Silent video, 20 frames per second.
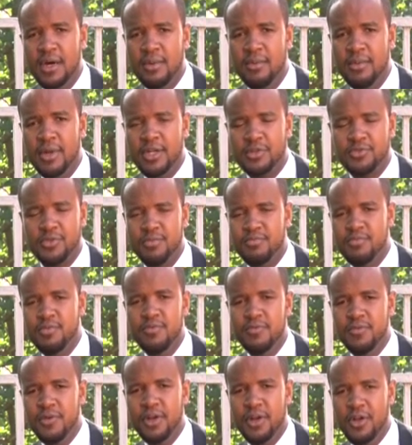But as we
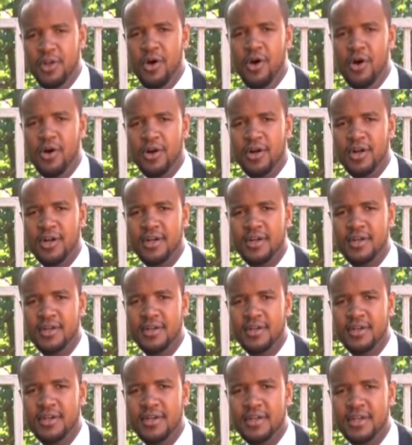move along,
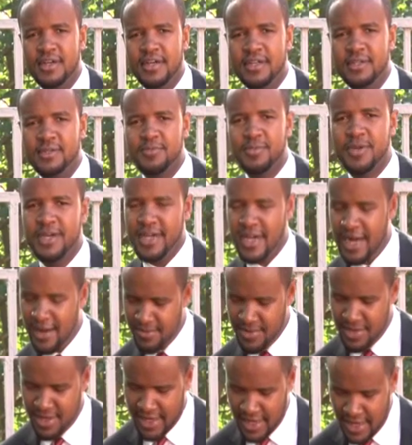it's
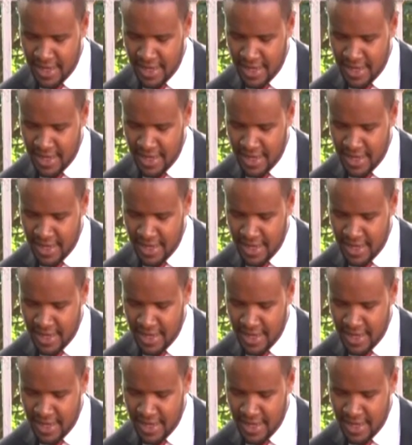becoming